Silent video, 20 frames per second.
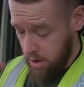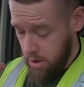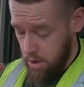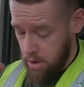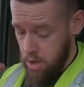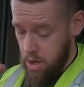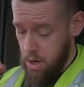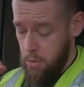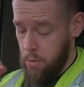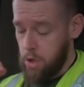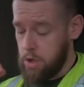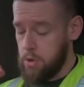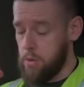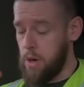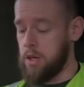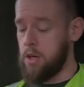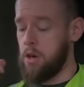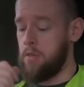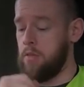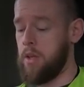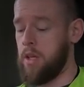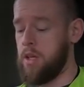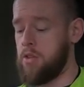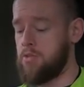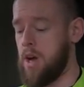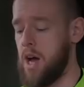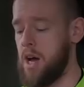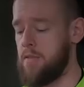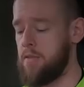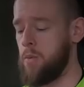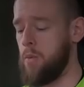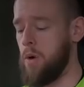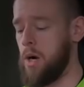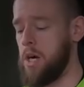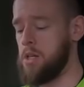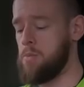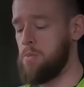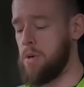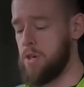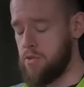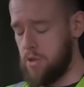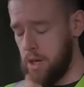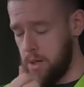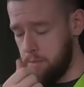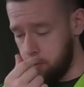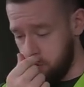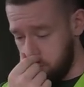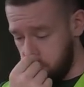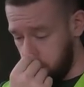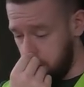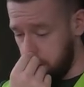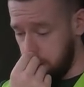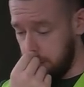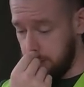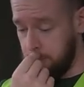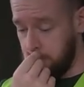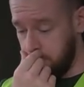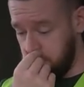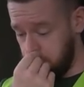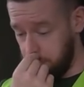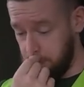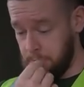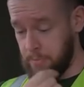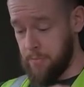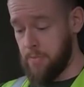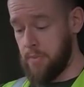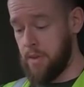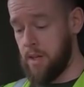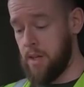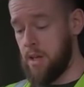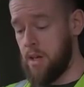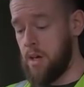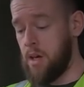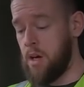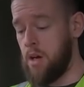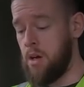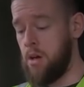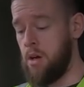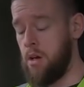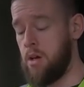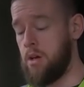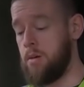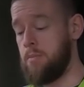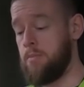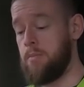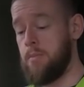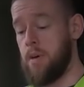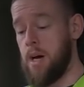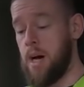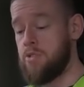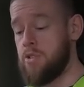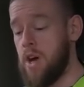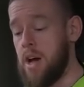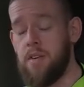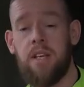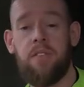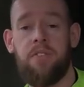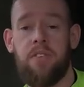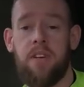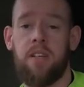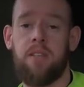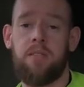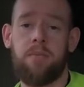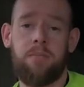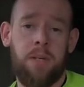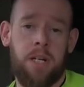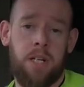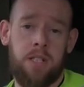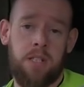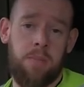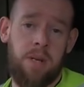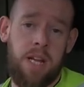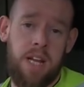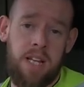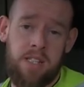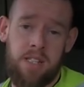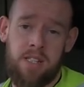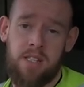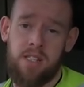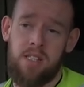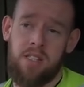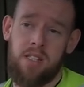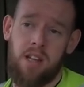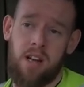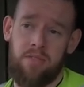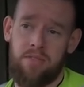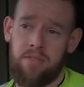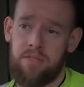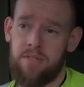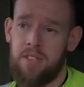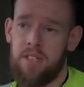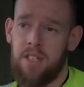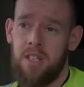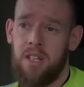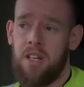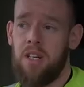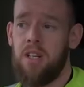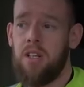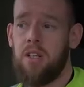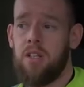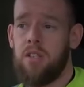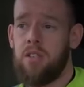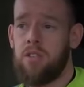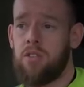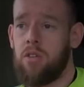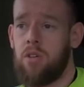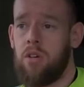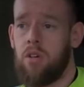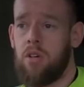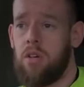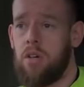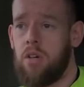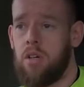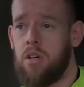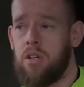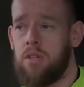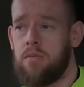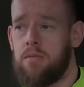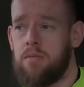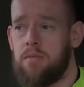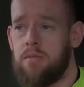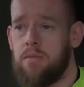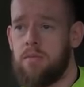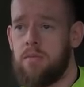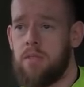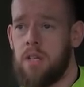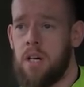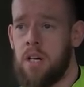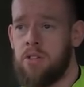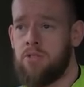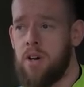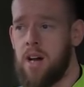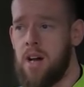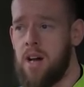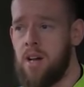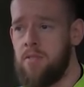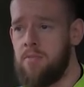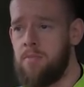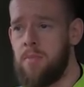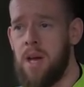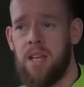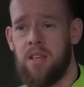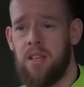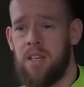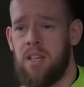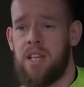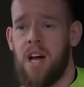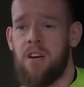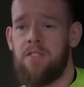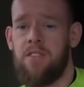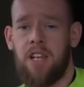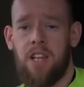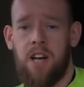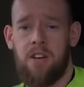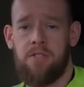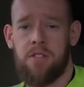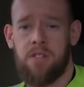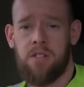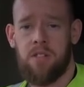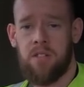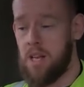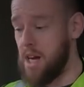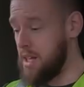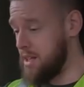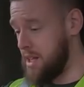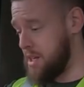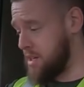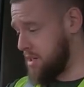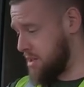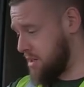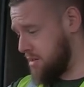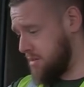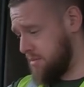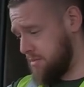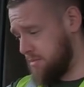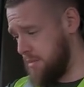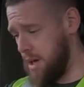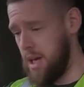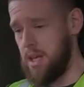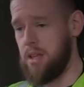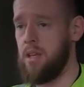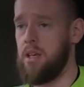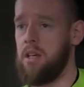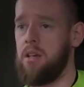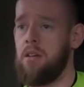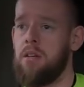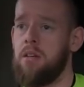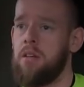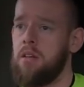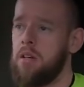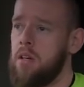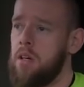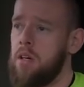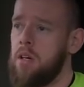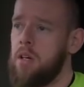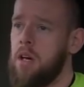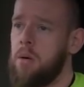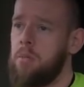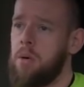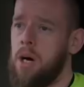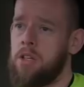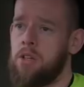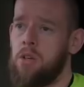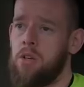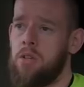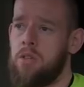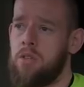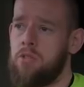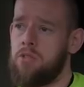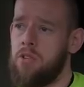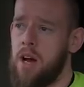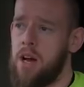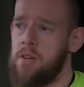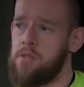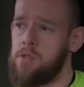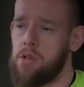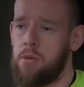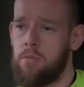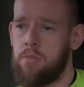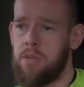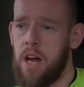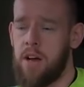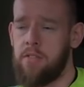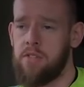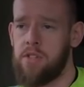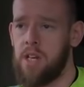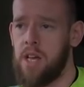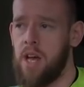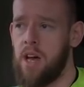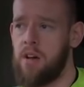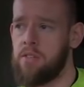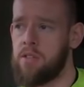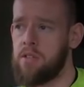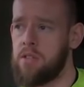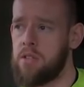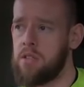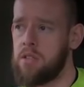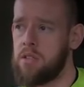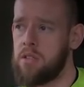What do I currently drive and what is my dream truck? I drive anything because I'm an agency staff, so I drive mainly DAF LFs like this, mainly, but I do drive some DAF CFs.